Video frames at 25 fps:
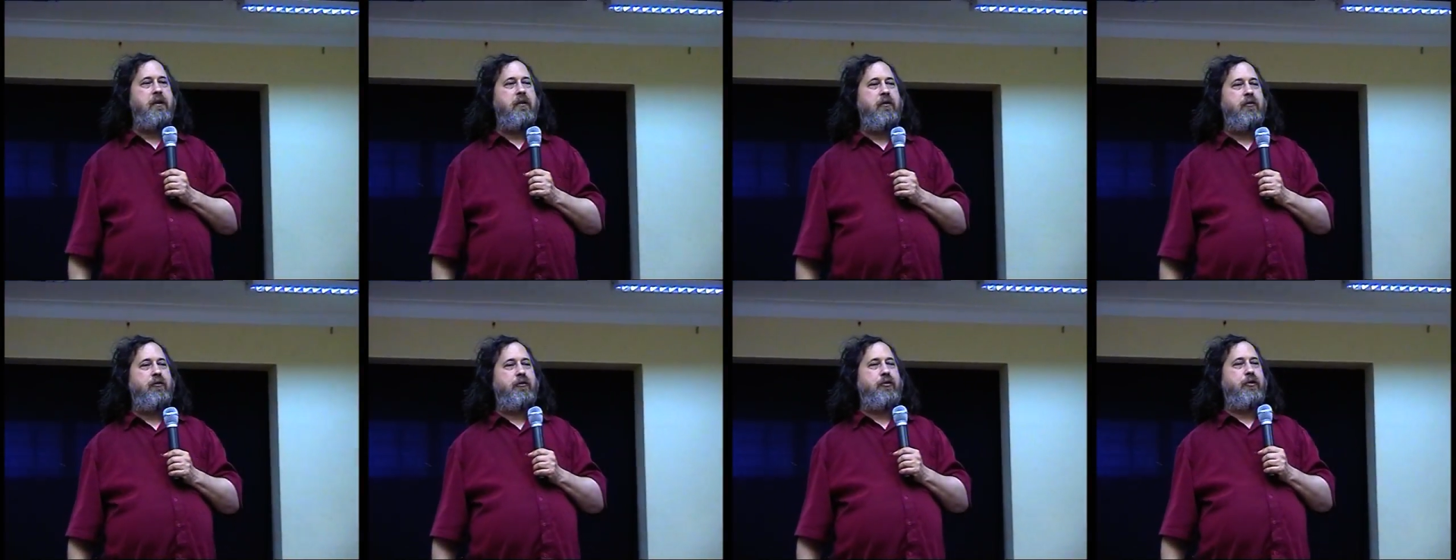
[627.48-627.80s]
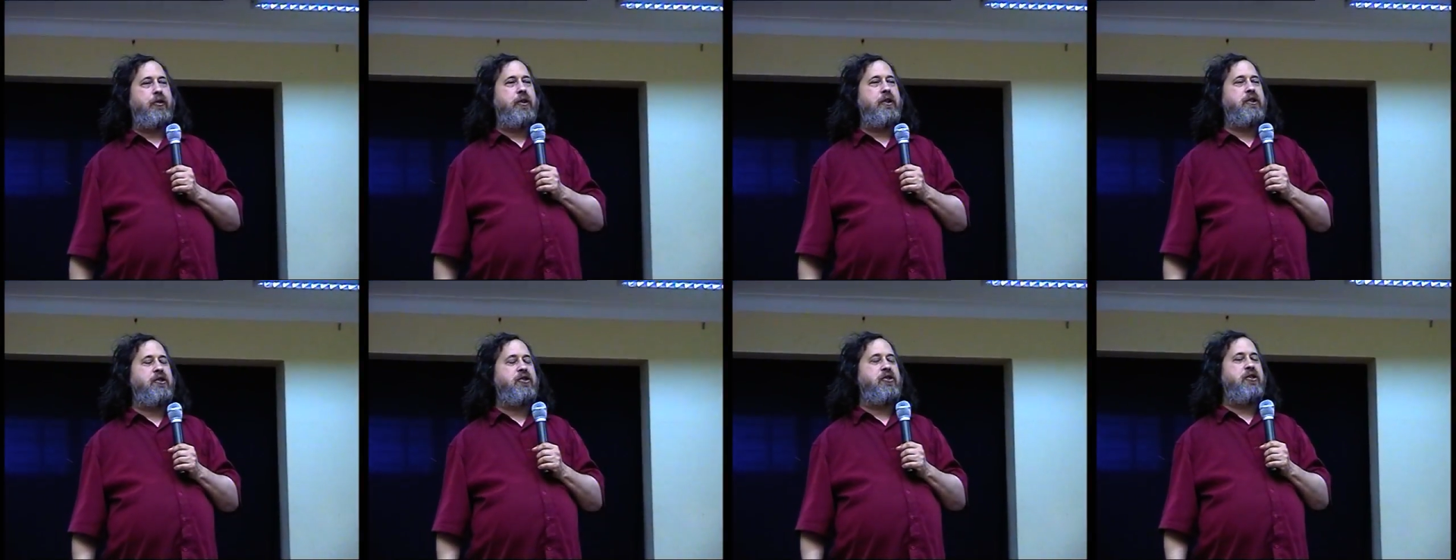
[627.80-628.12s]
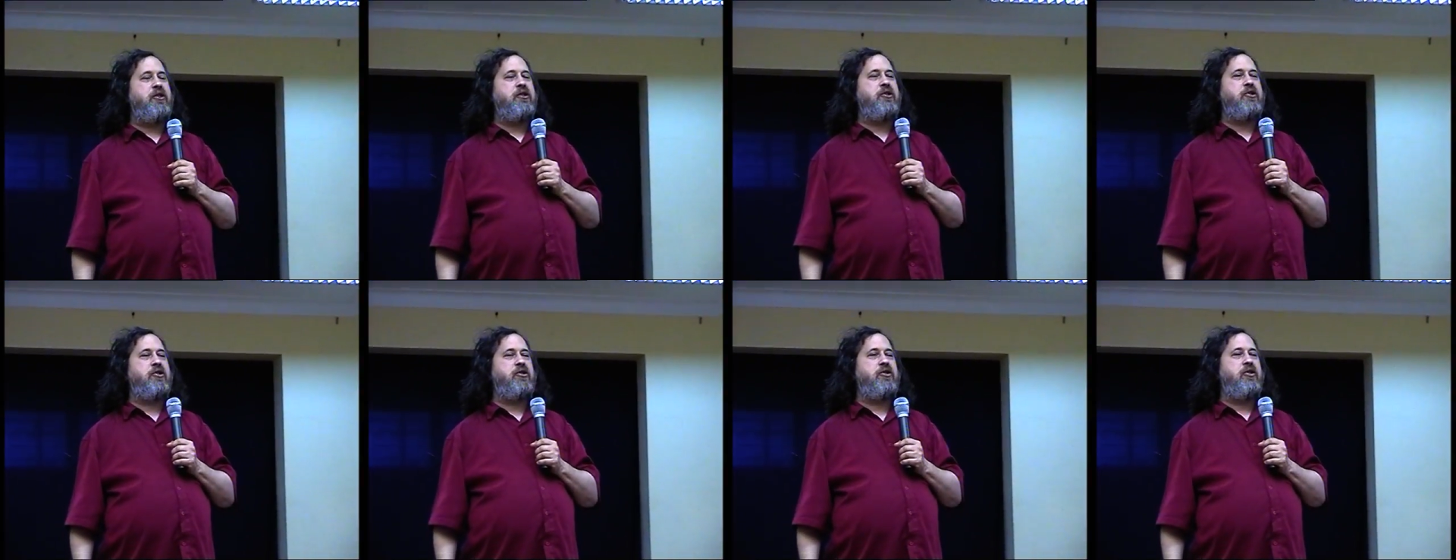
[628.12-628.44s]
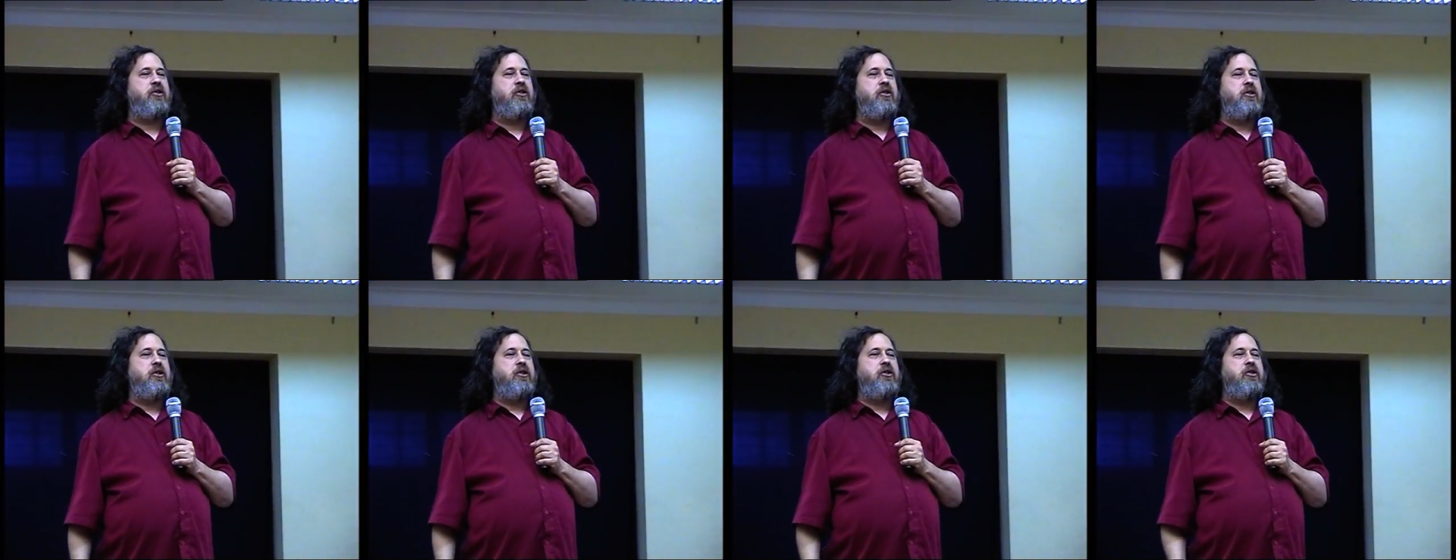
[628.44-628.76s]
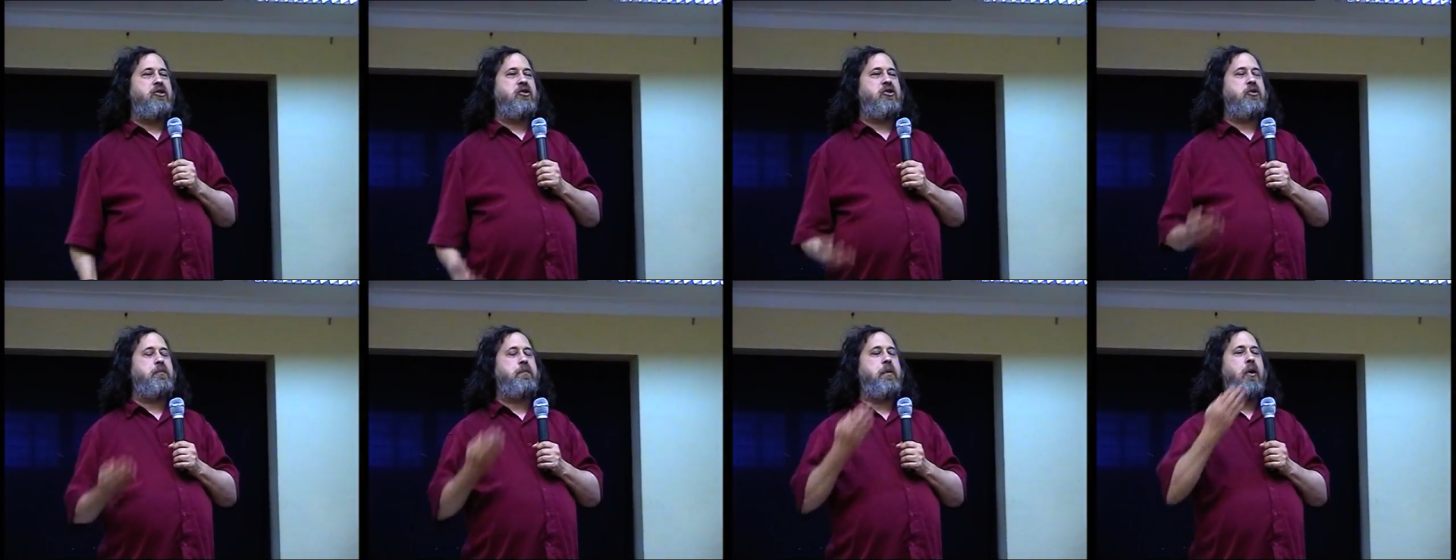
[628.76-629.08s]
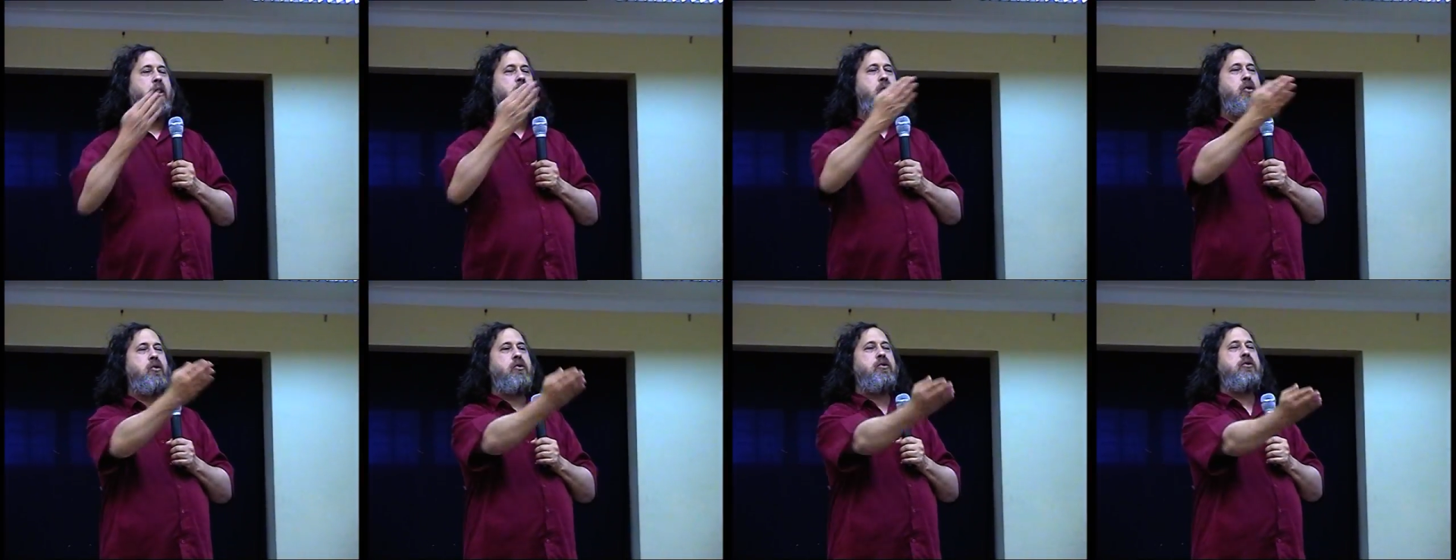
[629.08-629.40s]
For instance,
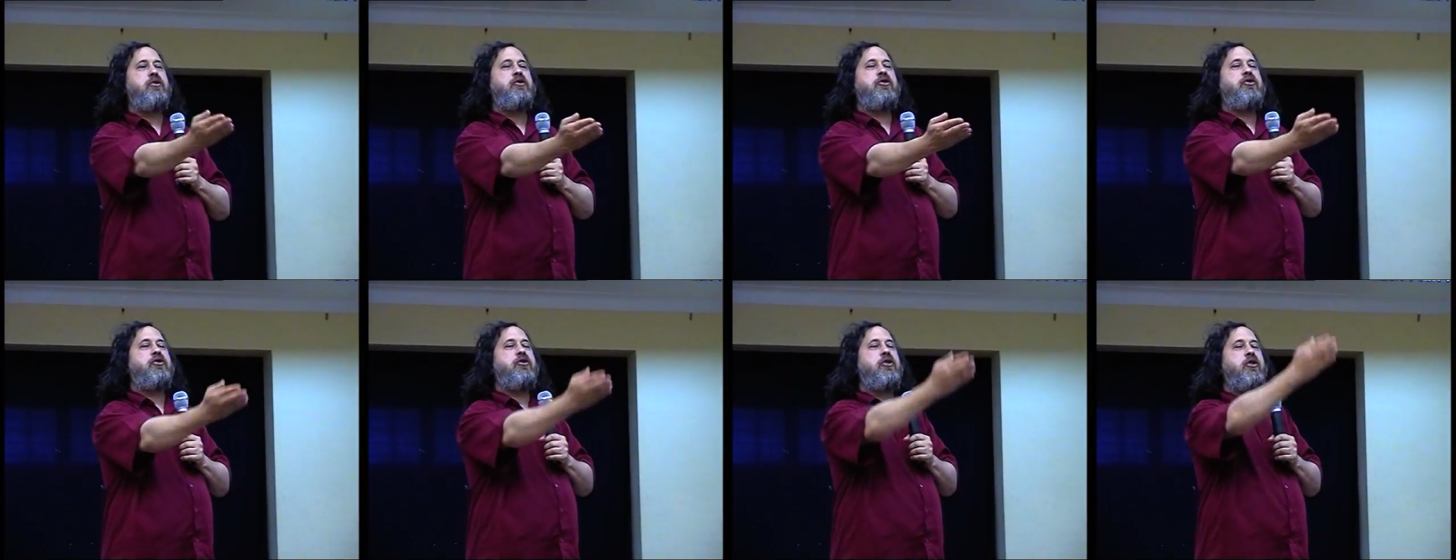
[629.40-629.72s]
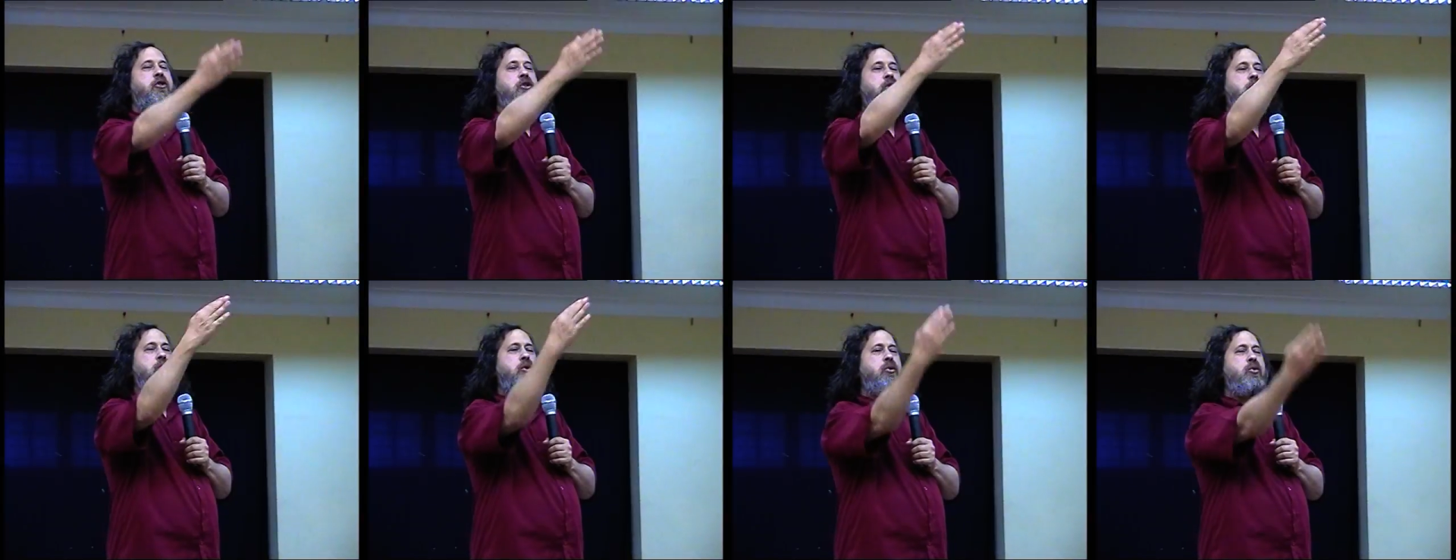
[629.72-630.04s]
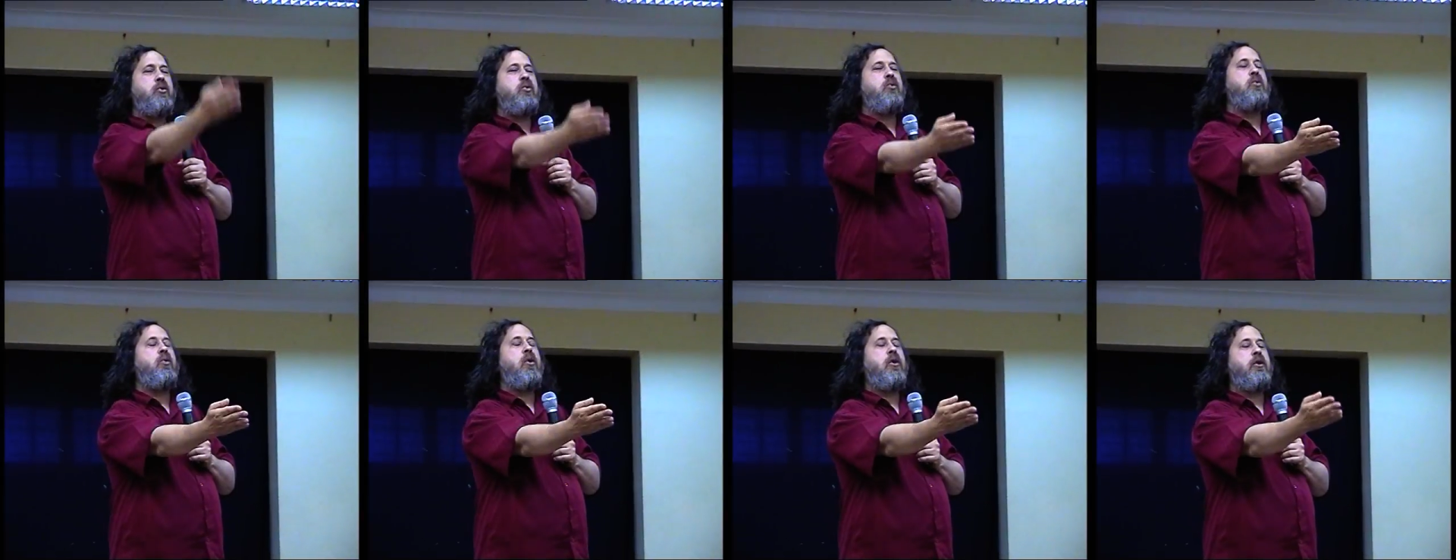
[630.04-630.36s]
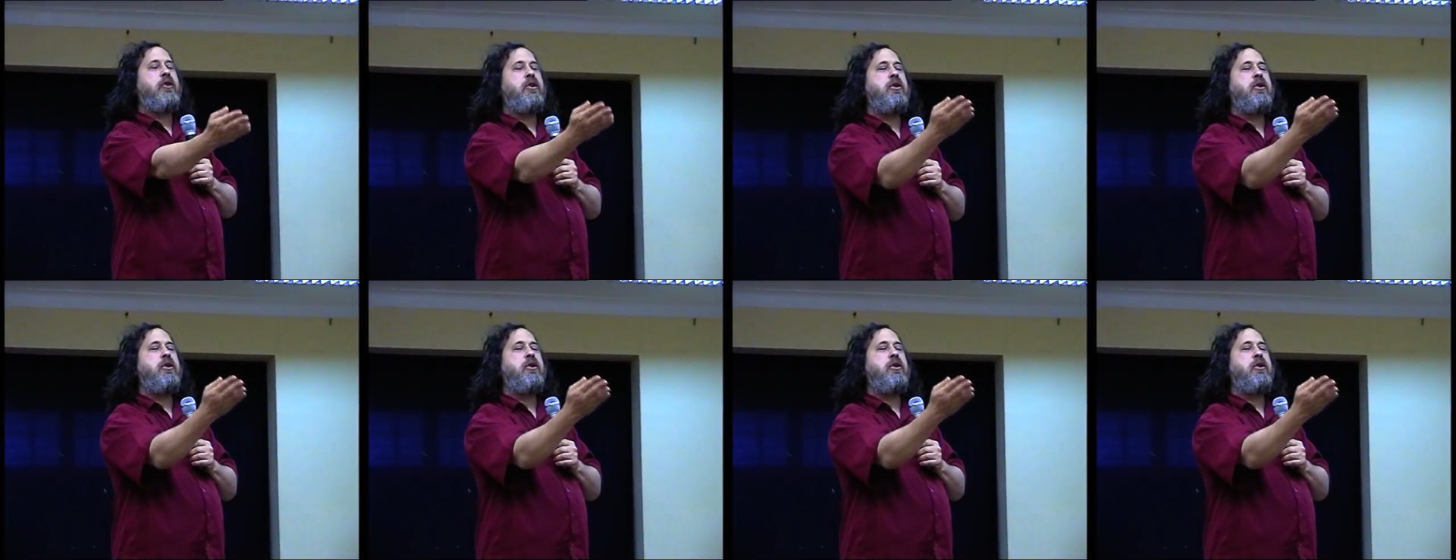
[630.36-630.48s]
suppose you